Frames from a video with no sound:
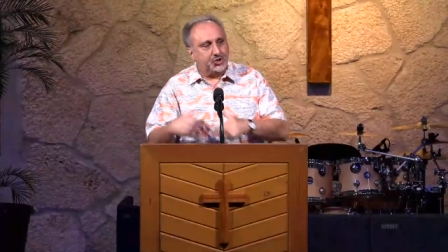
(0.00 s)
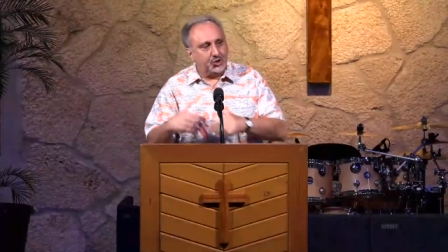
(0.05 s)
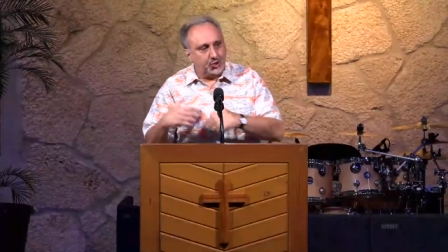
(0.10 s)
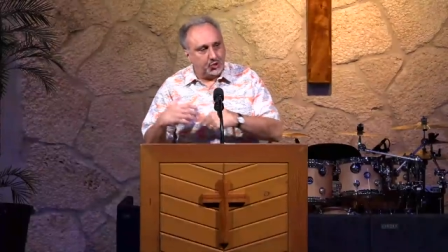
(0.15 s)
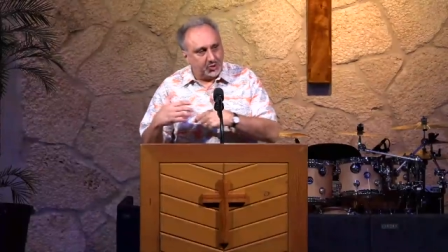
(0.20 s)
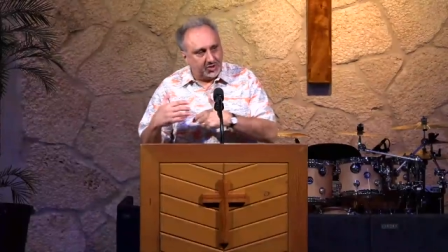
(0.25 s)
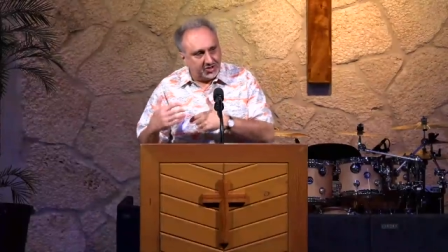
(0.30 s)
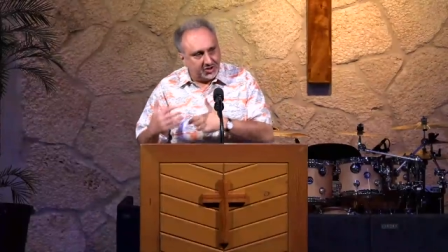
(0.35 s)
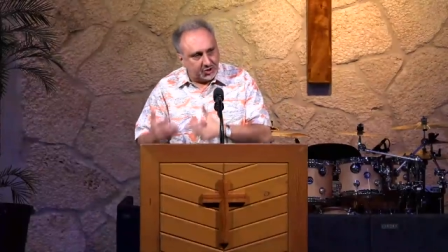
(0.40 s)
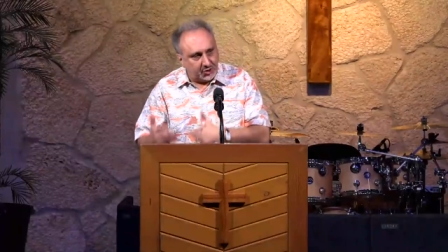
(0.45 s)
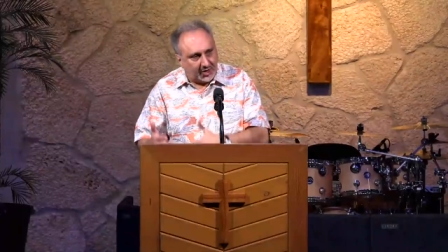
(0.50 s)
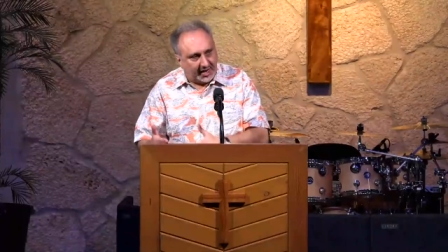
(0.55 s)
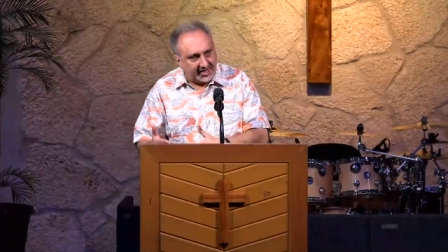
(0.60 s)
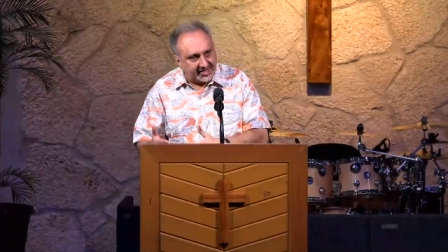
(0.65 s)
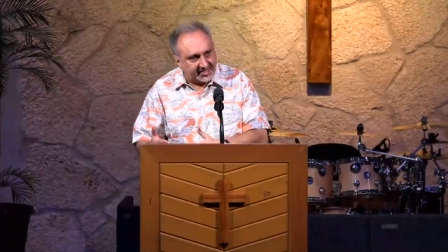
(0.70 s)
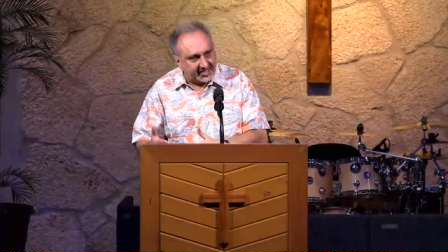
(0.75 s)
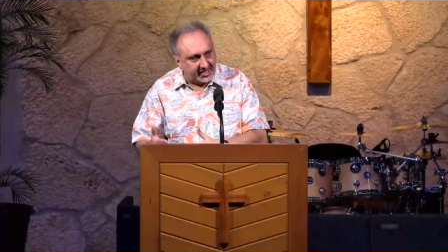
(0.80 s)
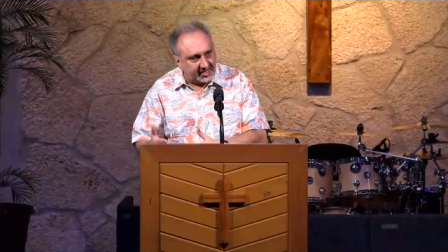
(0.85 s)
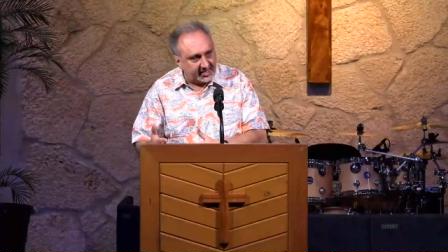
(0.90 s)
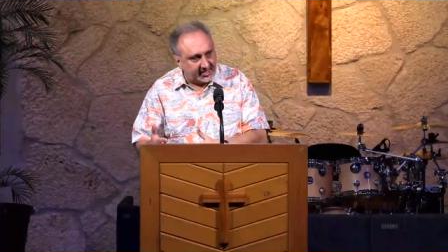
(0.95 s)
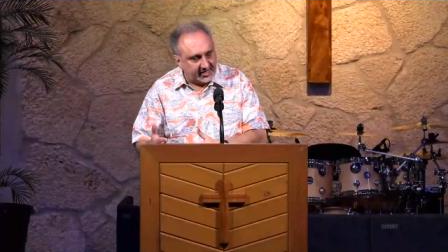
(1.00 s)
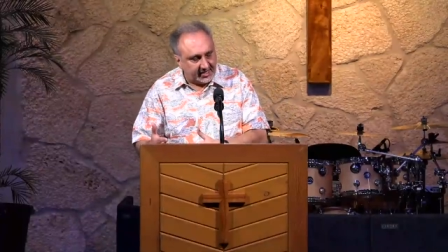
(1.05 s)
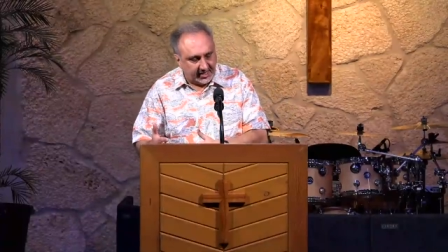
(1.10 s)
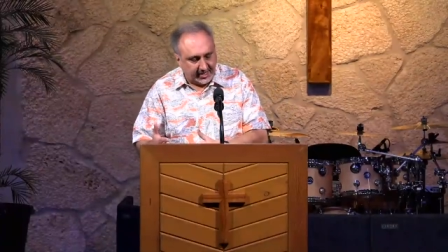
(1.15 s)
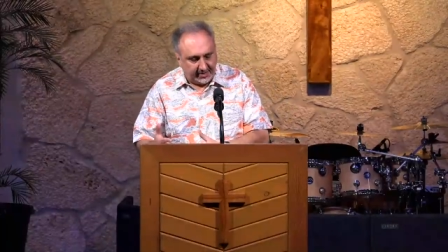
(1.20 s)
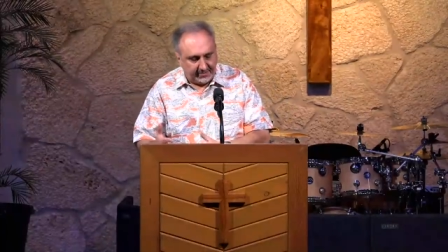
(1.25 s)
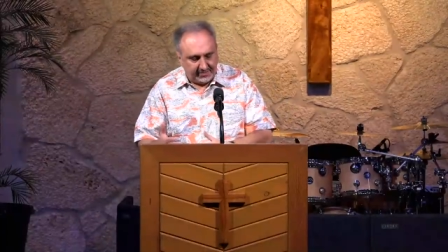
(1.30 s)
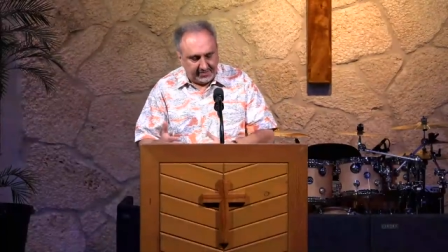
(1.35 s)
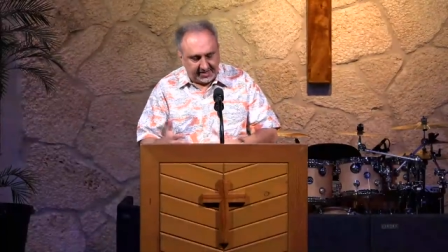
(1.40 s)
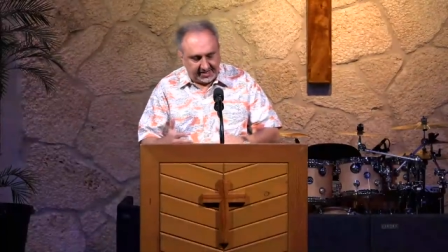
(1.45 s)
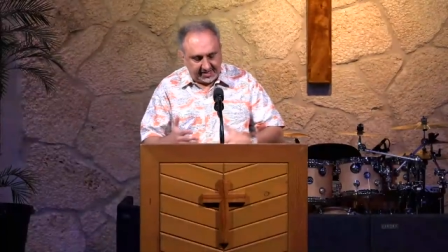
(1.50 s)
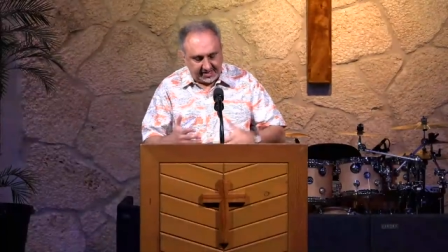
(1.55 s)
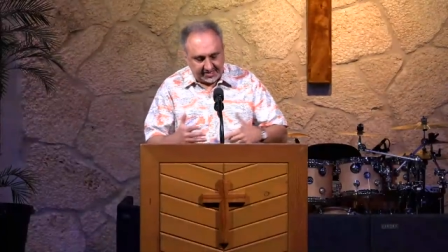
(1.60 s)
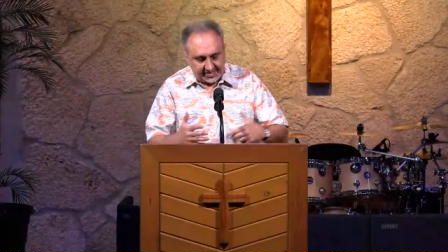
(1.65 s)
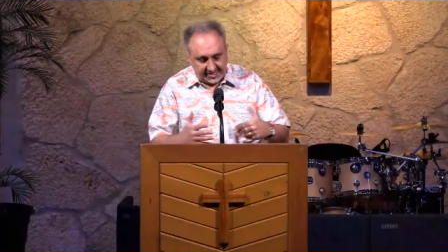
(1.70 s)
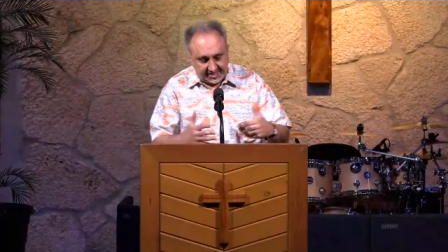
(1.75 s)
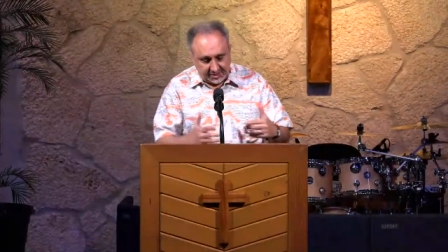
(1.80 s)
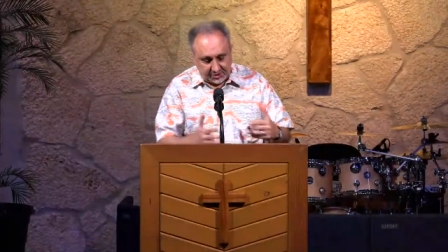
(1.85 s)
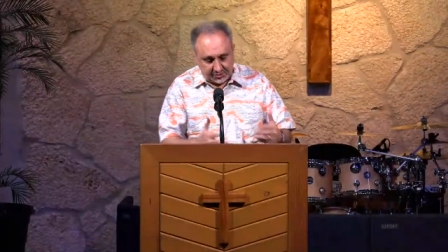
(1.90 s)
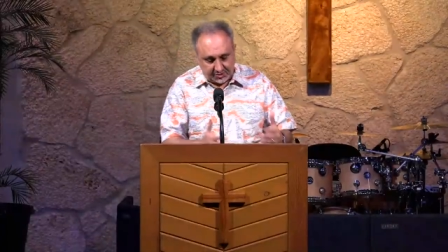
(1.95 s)
to address it
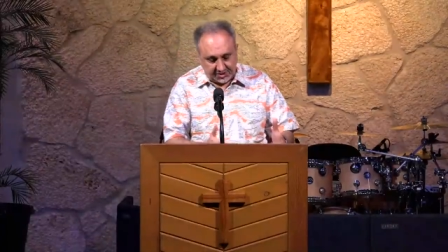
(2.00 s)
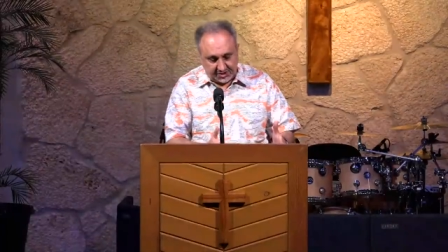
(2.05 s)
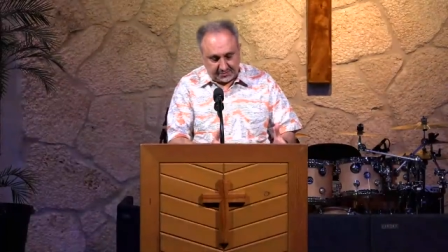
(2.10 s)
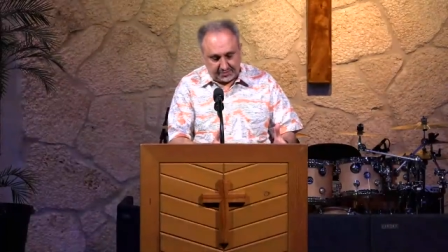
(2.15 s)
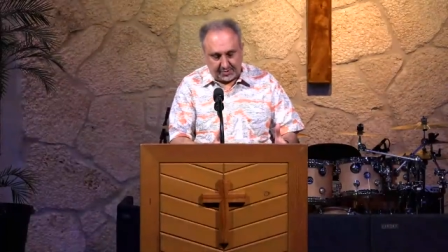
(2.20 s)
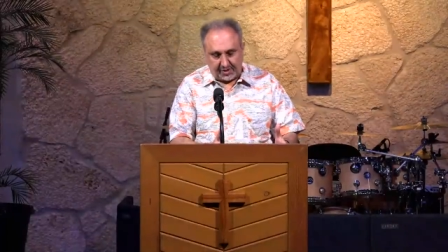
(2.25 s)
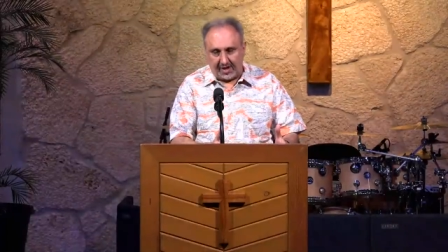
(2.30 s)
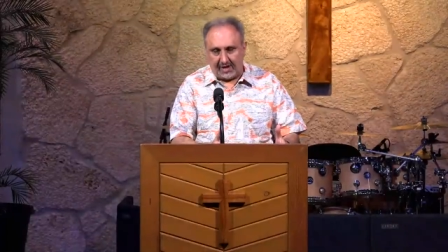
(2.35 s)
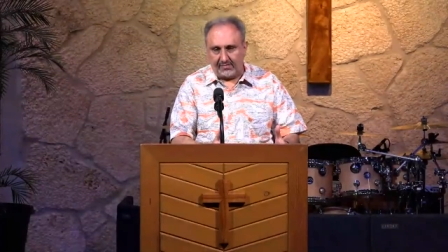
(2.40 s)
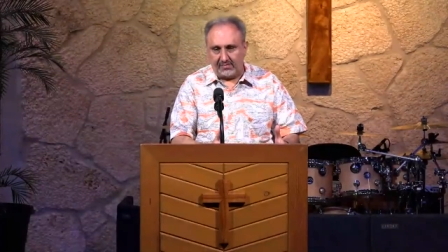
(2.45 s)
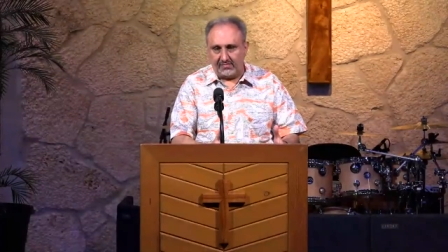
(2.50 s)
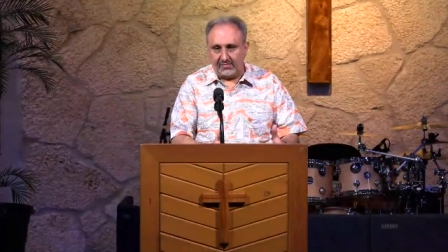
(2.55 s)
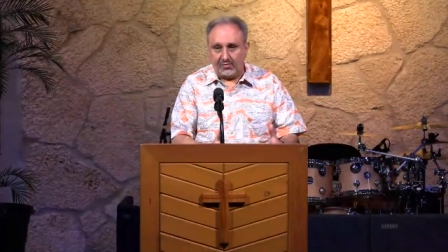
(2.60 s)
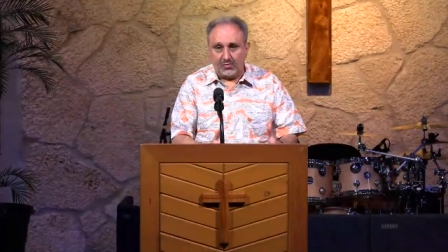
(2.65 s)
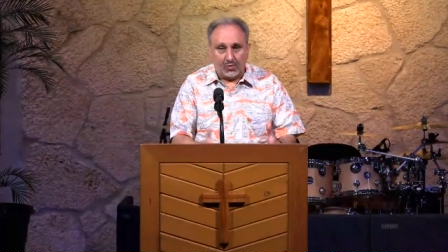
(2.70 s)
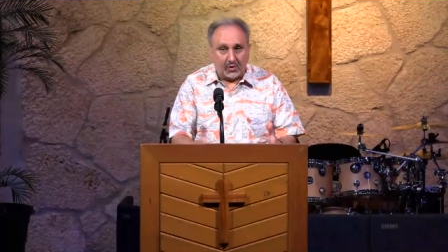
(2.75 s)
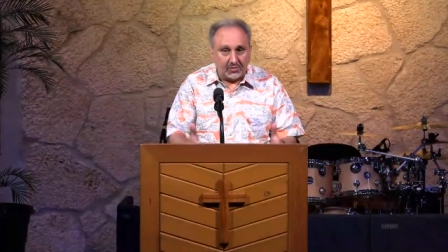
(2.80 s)
because this was a problem.